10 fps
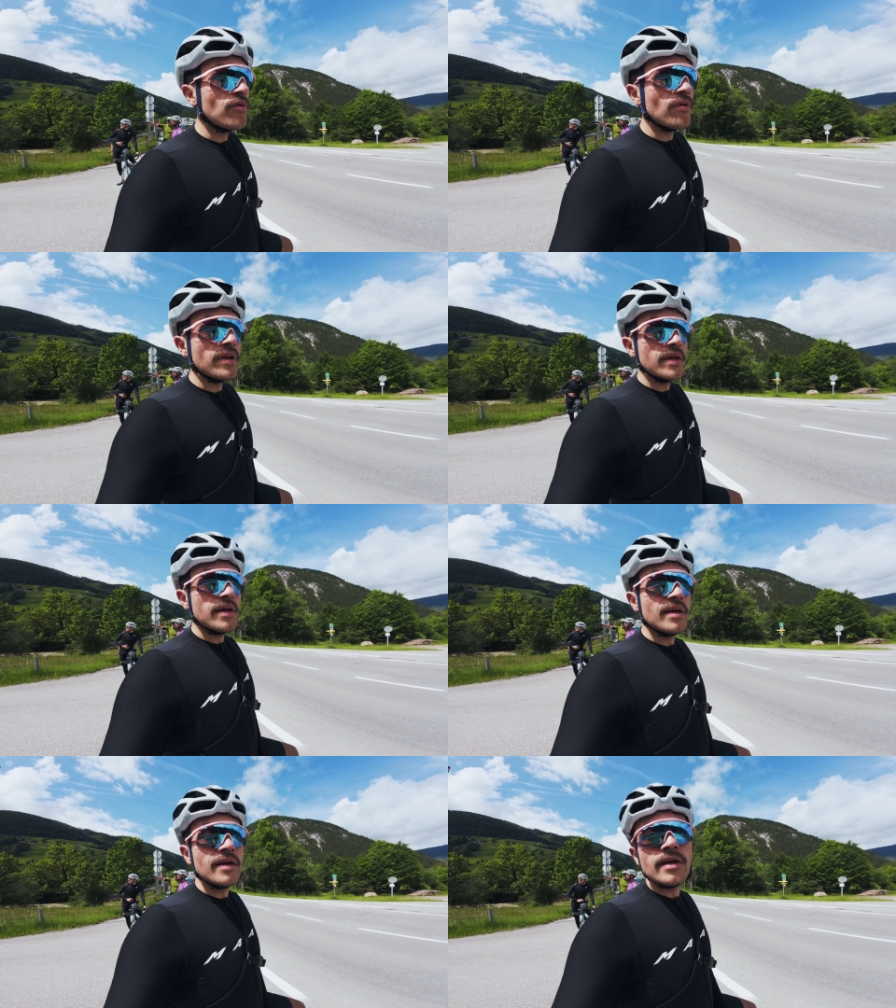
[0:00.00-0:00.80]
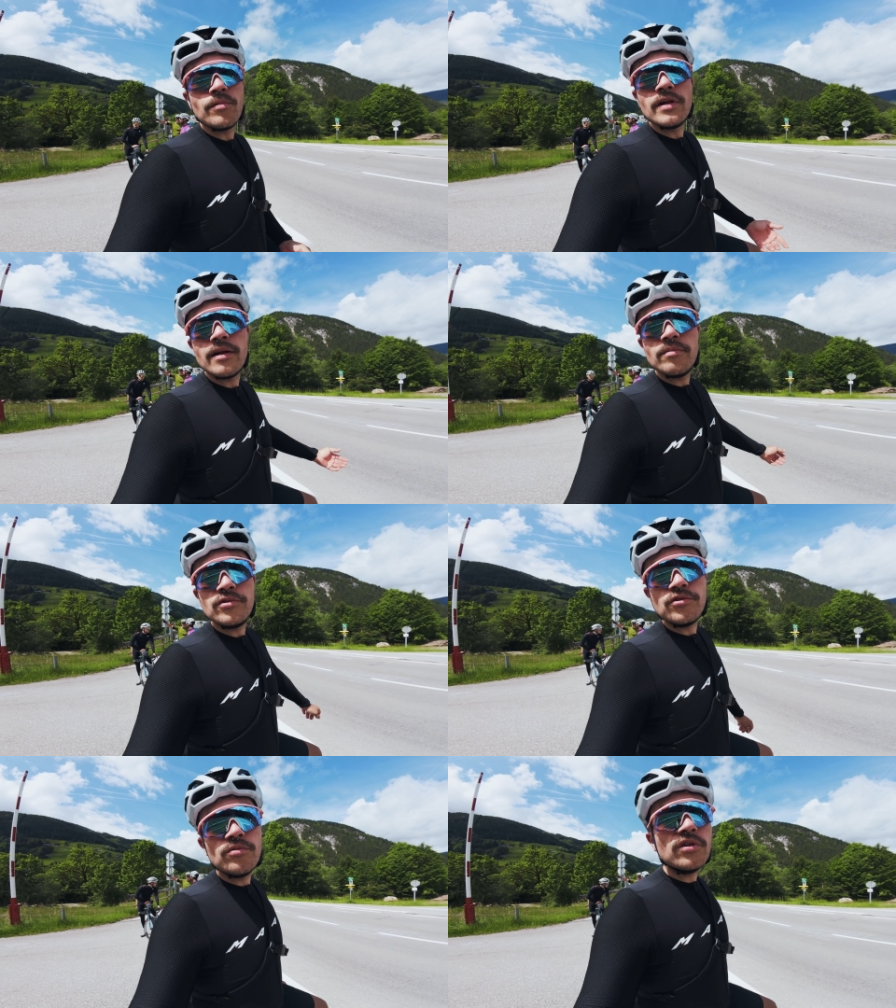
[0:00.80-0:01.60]
Probably it will help you
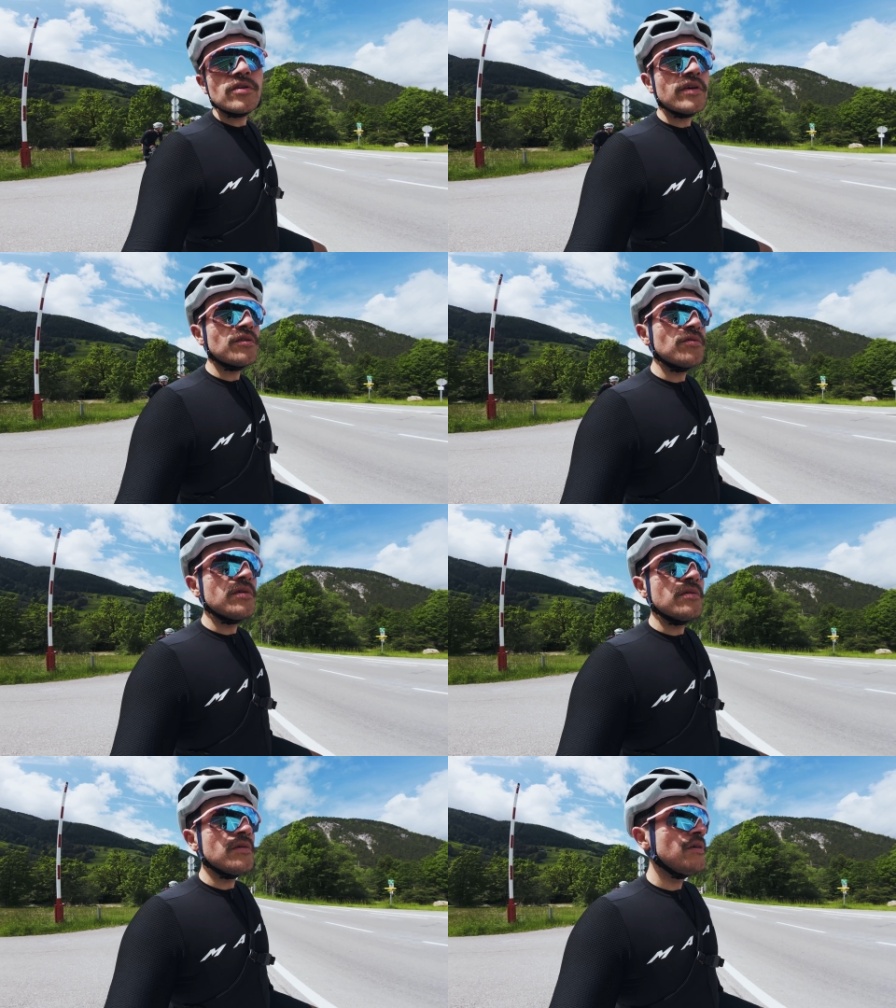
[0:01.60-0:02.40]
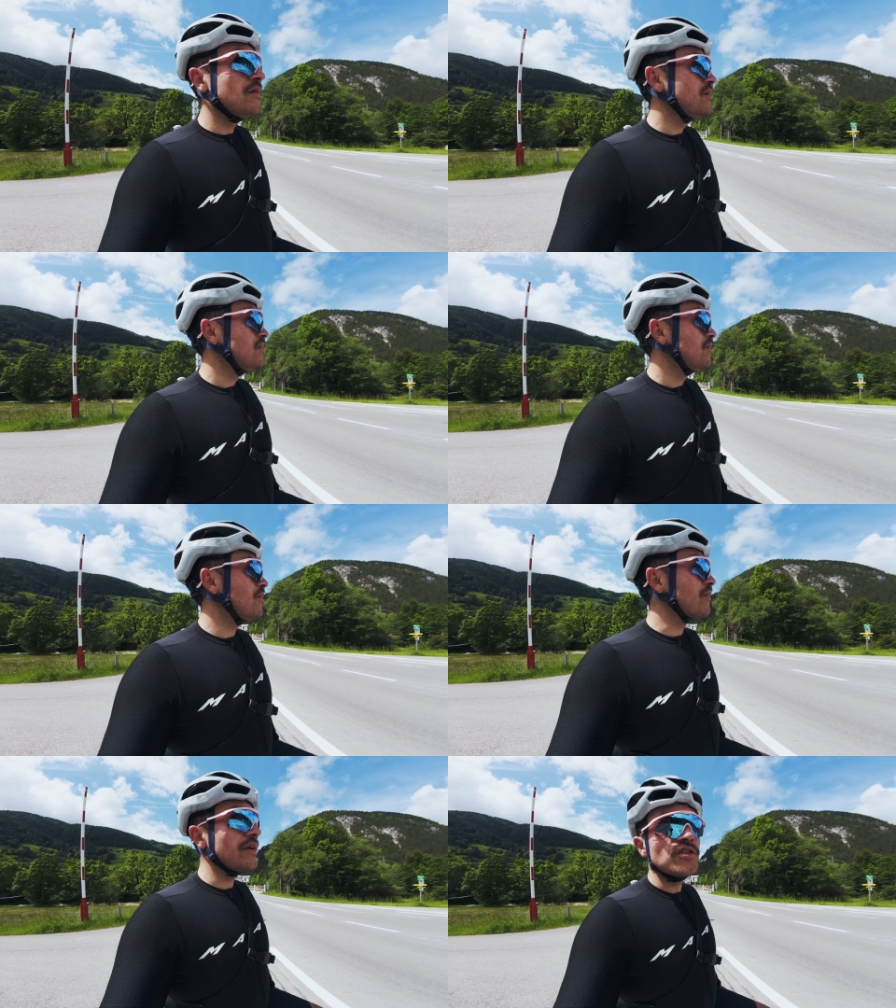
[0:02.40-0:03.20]
to motivate you uh,
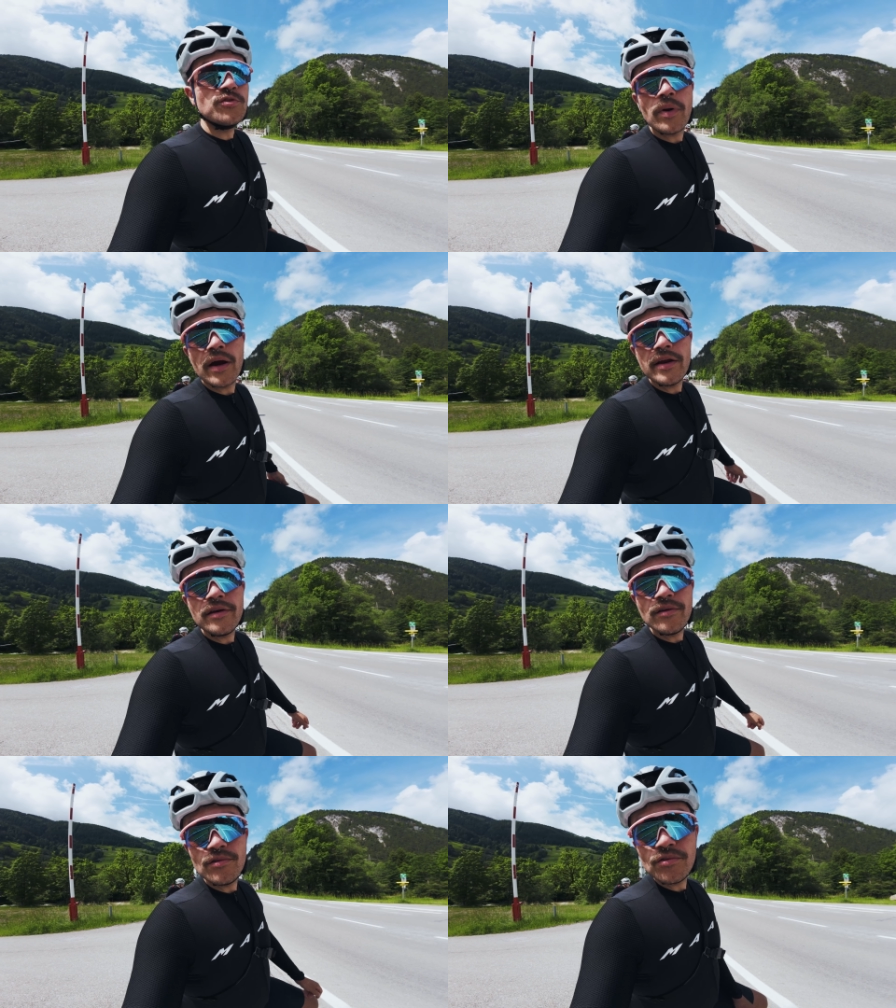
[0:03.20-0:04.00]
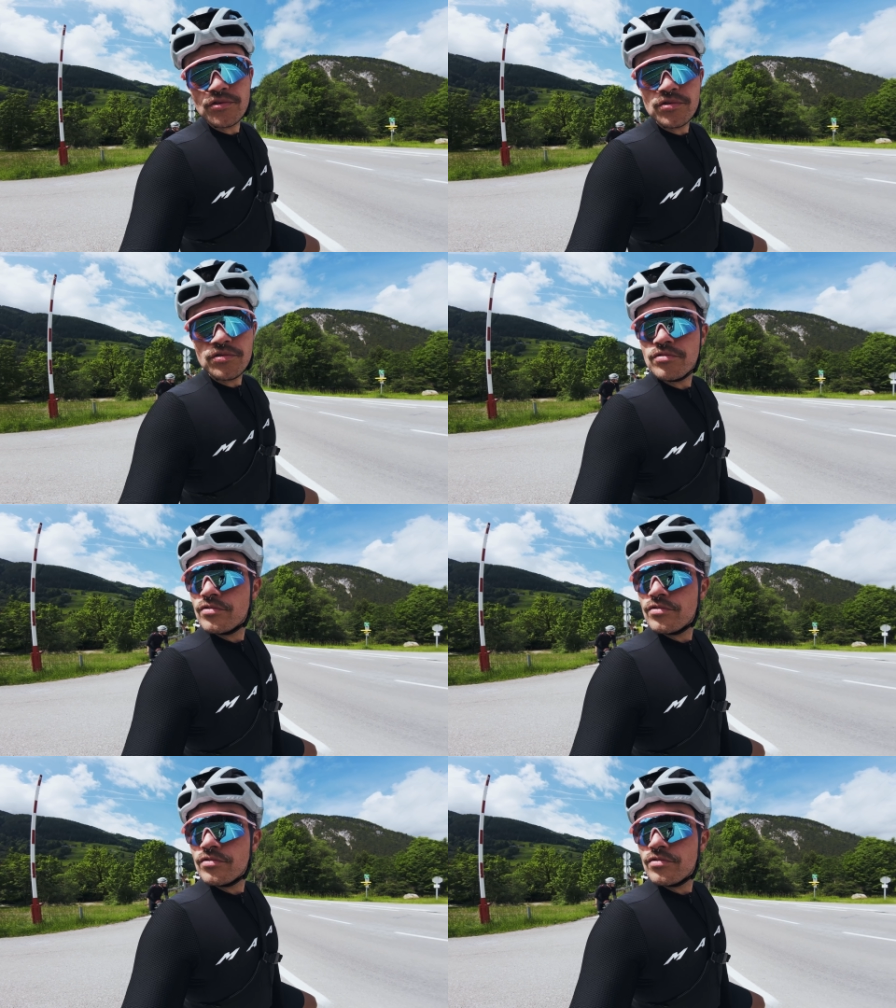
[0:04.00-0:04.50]
or inspire you to